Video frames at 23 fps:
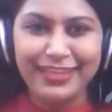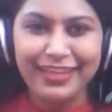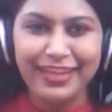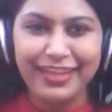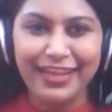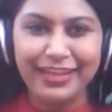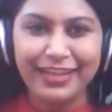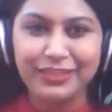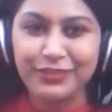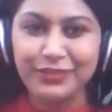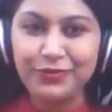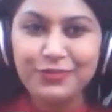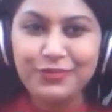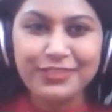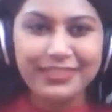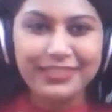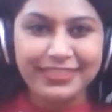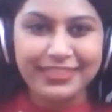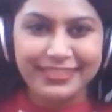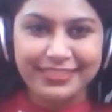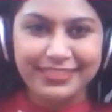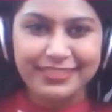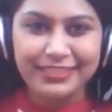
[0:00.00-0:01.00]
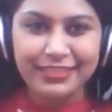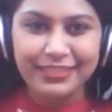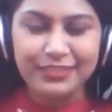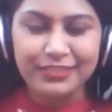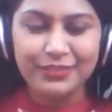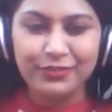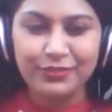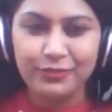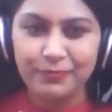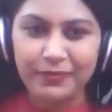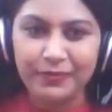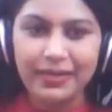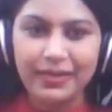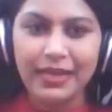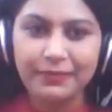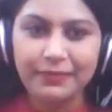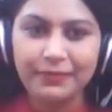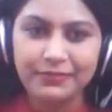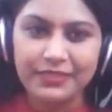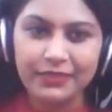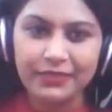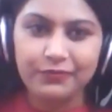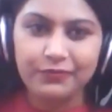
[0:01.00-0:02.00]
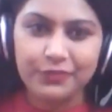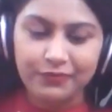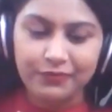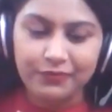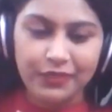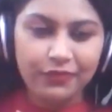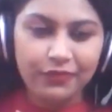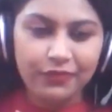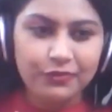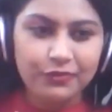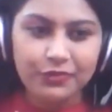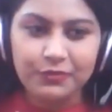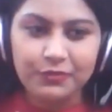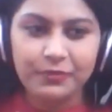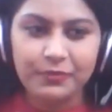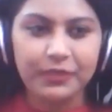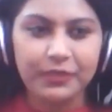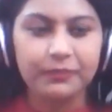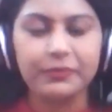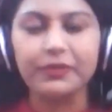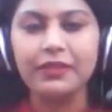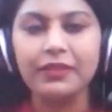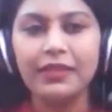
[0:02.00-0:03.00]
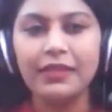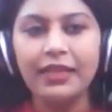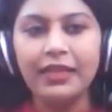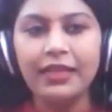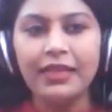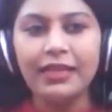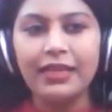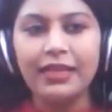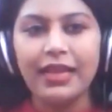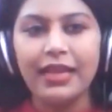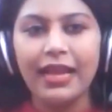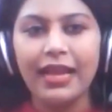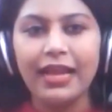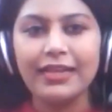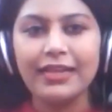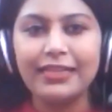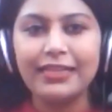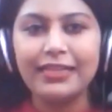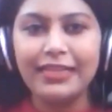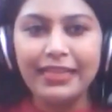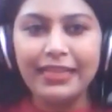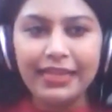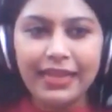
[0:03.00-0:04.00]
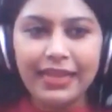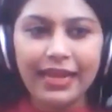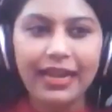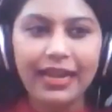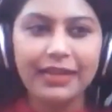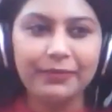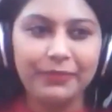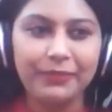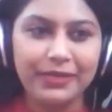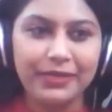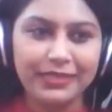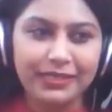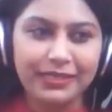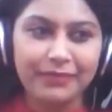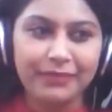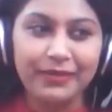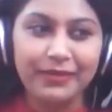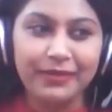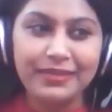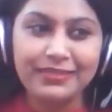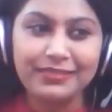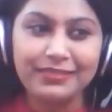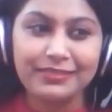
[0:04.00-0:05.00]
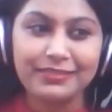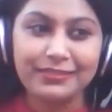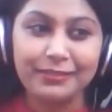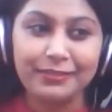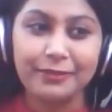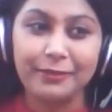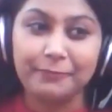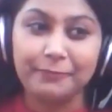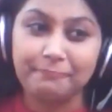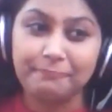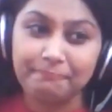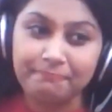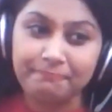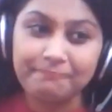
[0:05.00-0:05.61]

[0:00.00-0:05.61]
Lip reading: and useless. So perhaps he was one of those people. And he had made a comment, well,